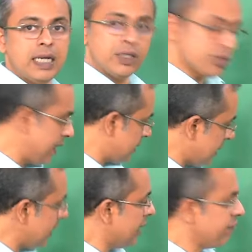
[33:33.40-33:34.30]
So, it is
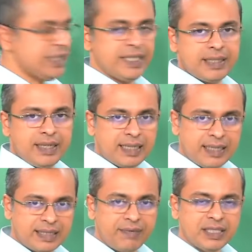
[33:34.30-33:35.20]
still inefficient
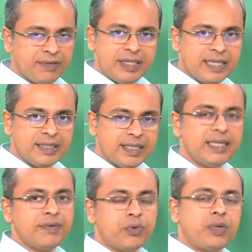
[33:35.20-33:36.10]
at 77 degrees
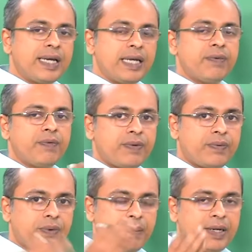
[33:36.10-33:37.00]
C. You
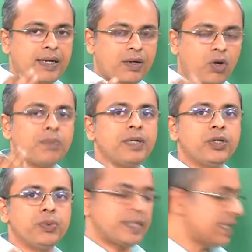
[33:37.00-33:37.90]
again I mean normally
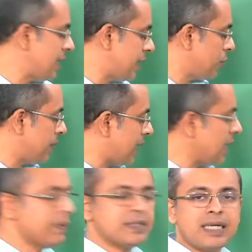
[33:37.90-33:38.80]
you would think that it should be
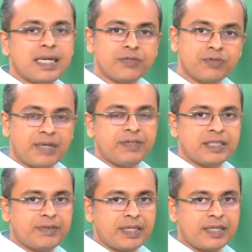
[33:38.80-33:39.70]
100% RH for
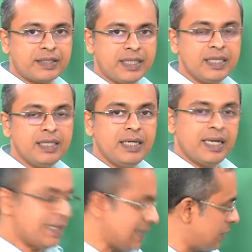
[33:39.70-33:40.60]
77 degrees C.
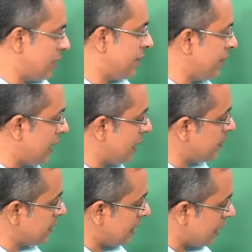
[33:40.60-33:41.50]
It is actually giving
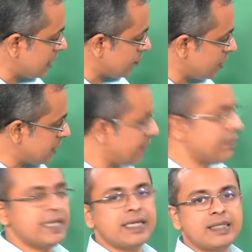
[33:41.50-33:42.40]
100% RH for
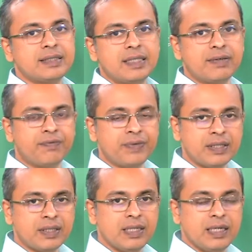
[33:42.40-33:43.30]
70 degrees C with
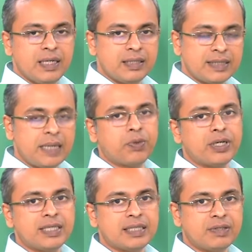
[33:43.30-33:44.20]
set
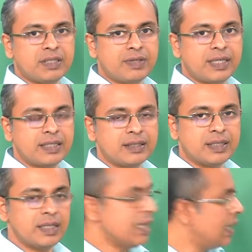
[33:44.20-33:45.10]
point at 77 degrees C.
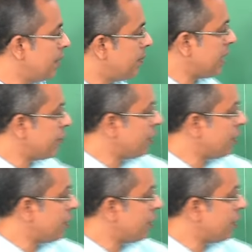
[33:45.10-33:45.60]
But if